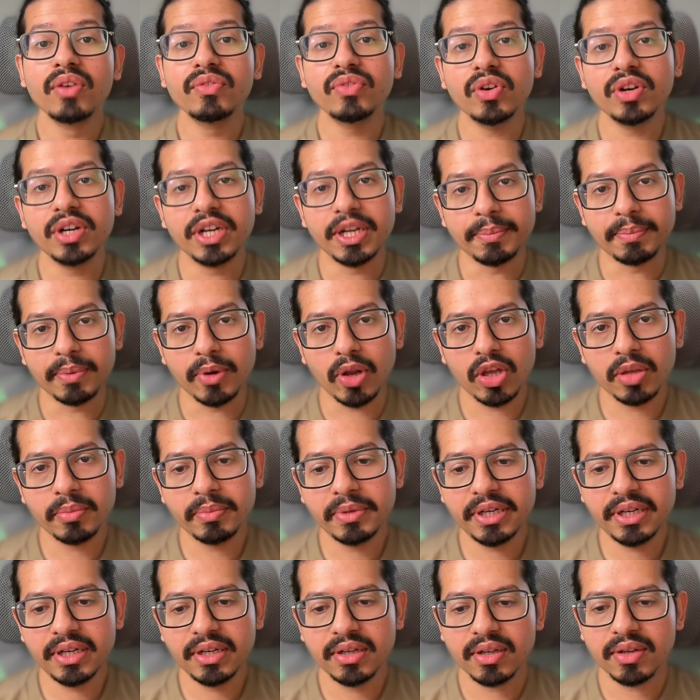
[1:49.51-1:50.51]
For
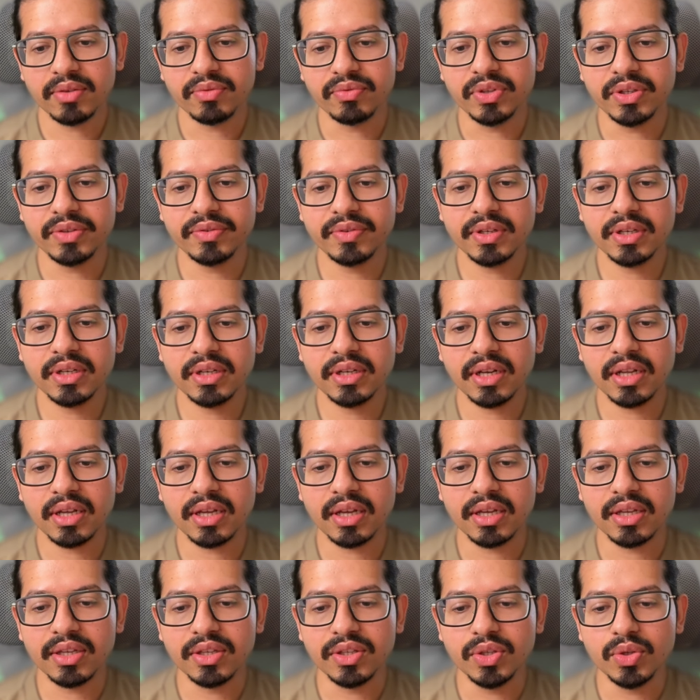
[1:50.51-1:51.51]
deployment, we will
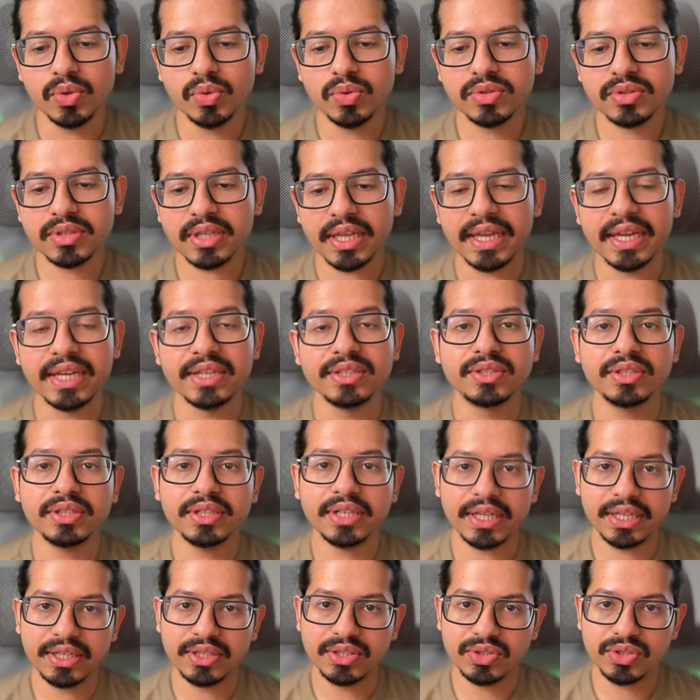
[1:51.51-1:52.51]
use
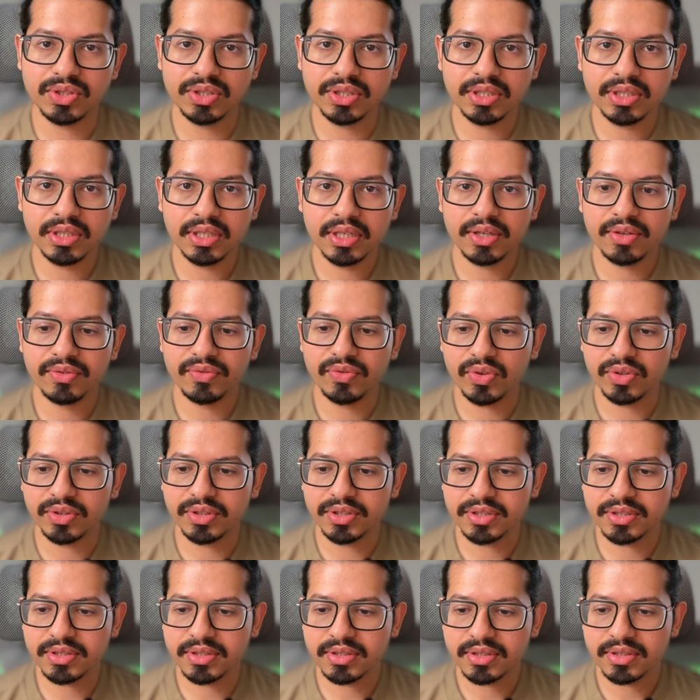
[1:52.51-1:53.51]
Agent Engine for
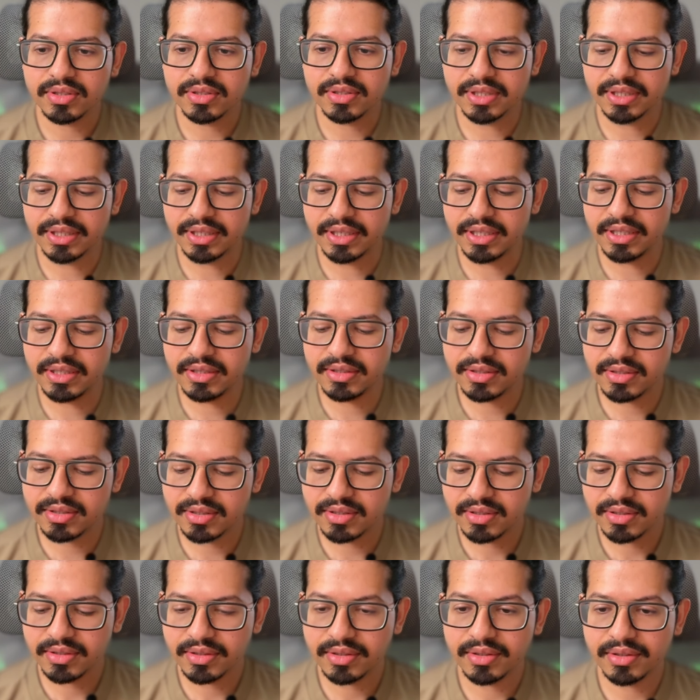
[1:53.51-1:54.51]
this
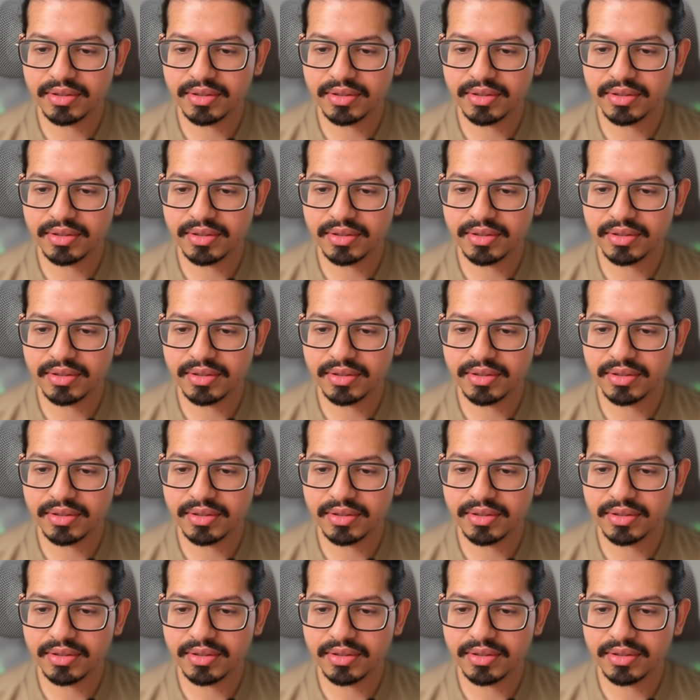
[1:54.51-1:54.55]
series.